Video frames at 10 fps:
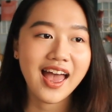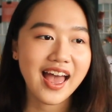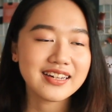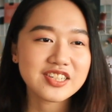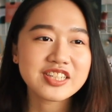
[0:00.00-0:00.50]

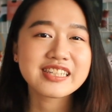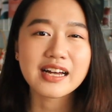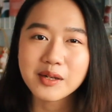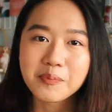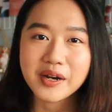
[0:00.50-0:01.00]
And just
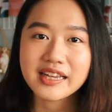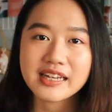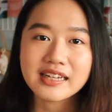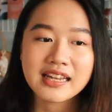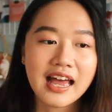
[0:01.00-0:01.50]
celebrate
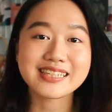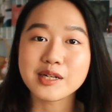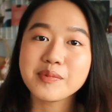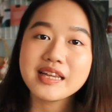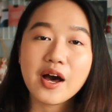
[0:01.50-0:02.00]
it.
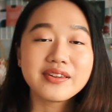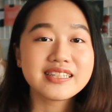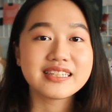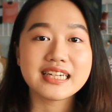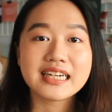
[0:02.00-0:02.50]
Celebrate how
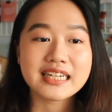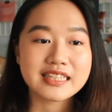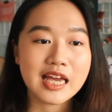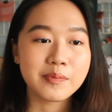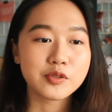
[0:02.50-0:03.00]
this thing is
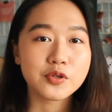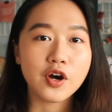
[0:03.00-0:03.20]
able to